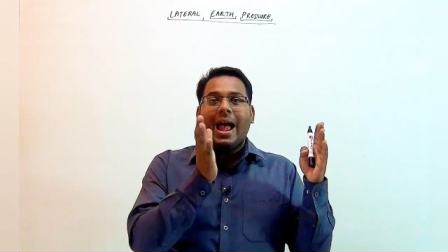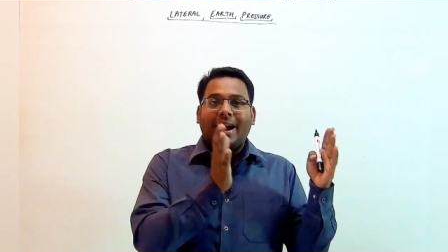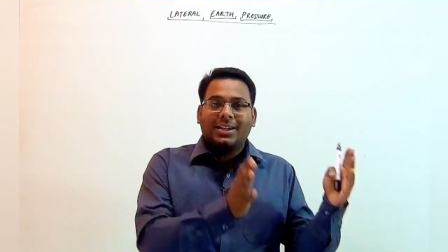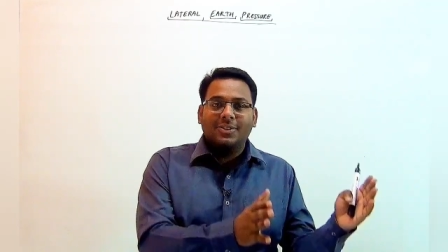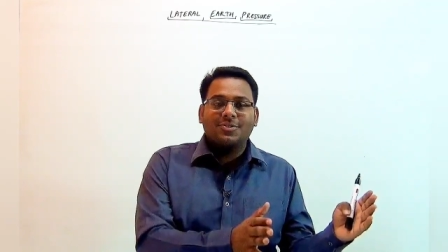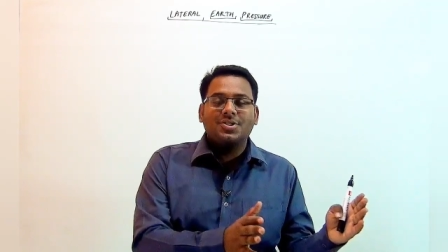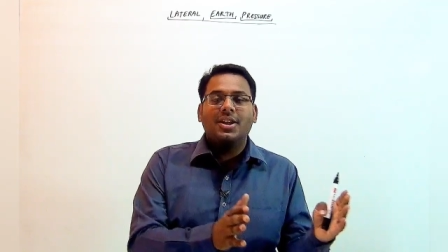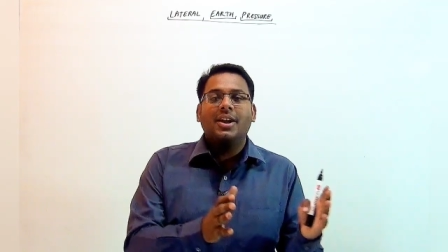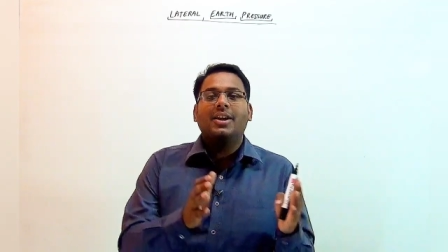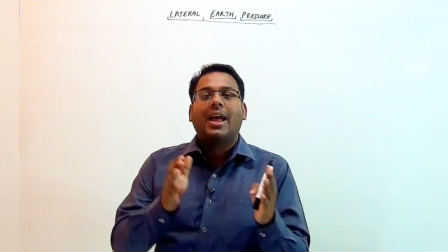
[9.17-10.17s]
active
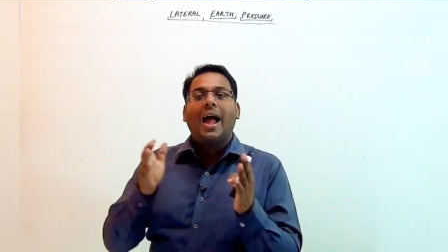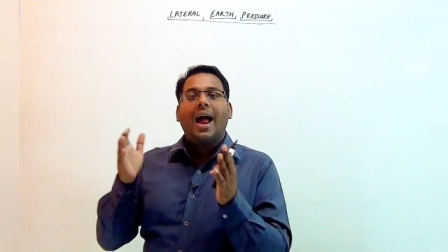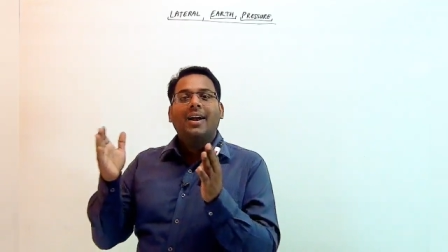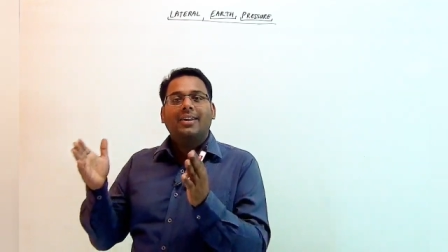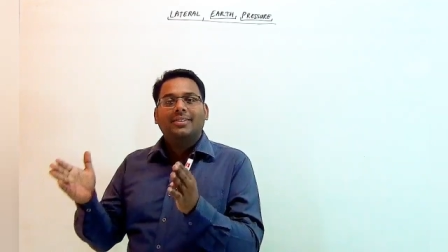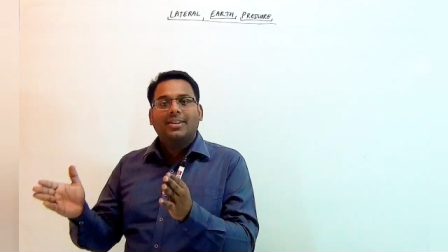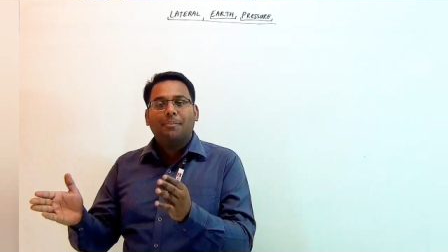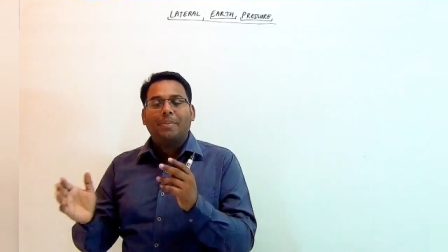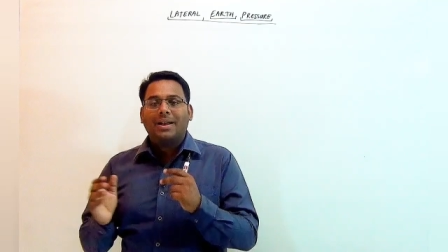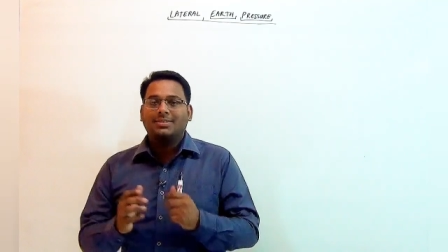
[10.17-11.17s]
state and in the
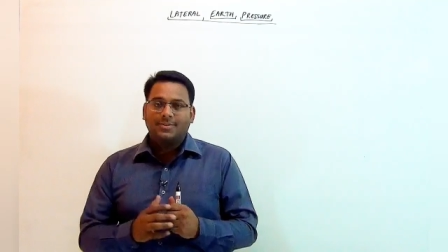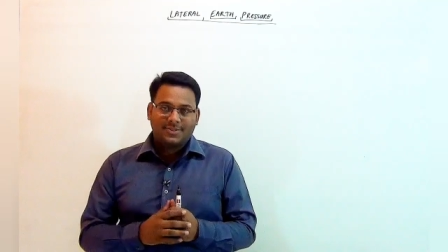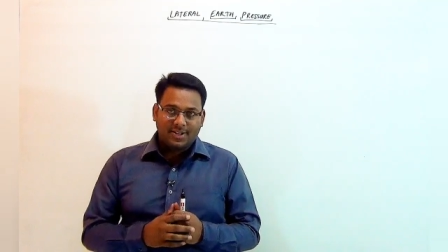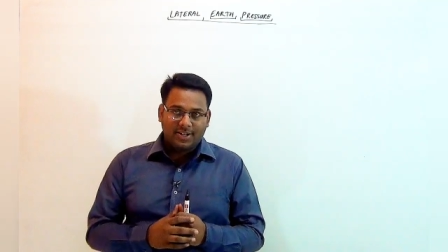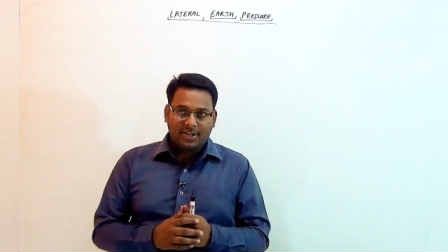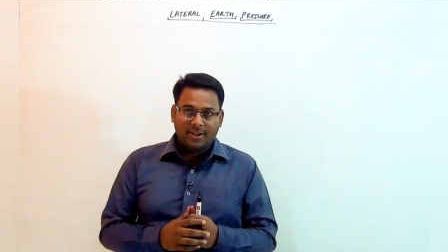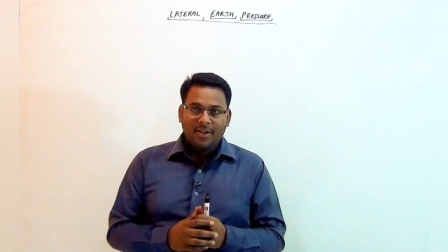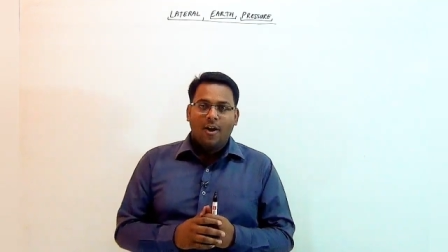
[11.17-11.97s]
passive state.